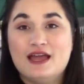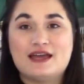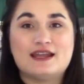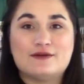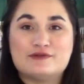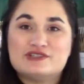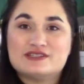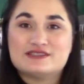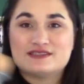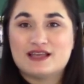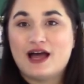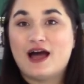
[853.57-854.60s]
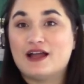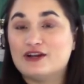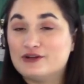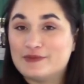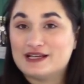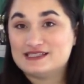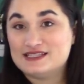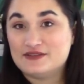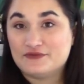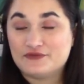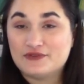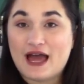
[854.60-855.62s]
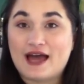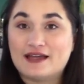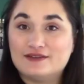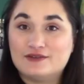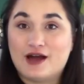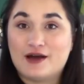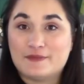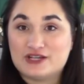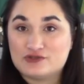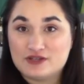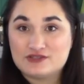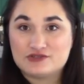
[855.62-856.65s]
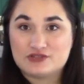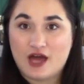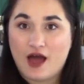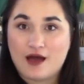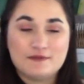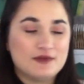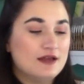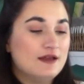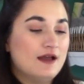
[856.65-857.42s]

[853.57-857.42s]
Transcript: and I would just iron my seam flat on my dresser top.